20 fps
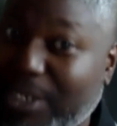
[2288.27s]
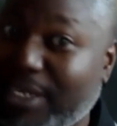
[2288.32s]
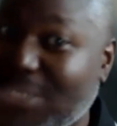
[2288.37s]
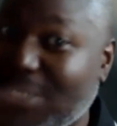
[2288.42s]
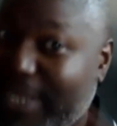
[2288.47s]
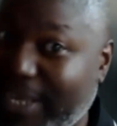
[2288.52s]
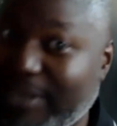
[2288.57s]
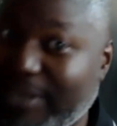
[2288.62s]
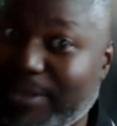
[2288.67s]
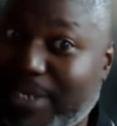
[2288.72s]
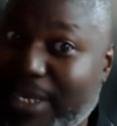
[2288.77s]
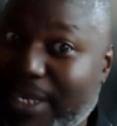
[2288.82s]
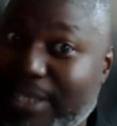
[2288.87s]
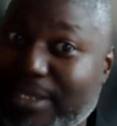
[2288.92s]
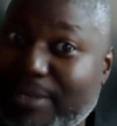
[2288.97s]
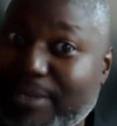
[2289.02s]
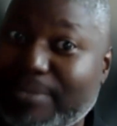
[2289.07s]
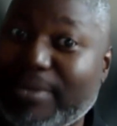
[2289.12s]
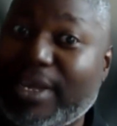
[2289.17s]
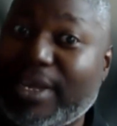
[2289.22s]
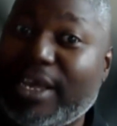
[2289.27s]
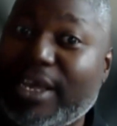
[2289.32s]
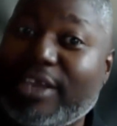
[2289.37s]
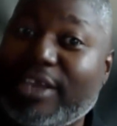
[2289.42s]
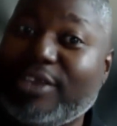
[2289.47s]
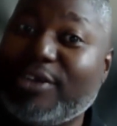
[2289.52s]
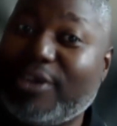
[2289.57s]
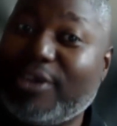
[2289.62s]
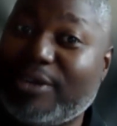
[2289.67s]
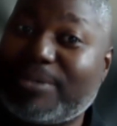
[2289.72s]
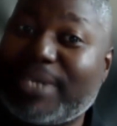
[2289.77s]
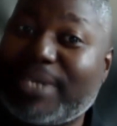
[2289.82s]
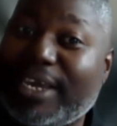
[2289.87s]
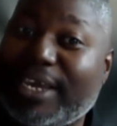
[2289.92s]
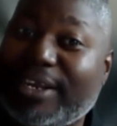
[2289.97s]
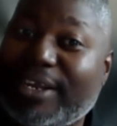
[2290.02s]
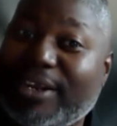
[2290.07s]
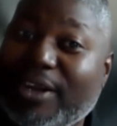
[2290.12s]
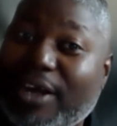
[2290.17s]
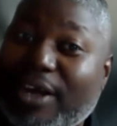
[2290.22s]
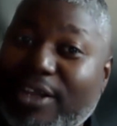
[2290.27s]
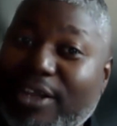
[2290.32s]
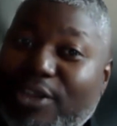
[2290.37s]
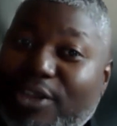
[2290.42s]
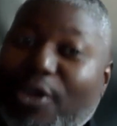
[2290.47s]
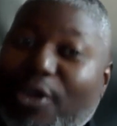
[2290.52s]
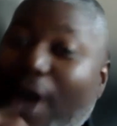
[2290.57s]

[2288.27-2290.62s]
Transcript: and Daniel tells them, saying, no,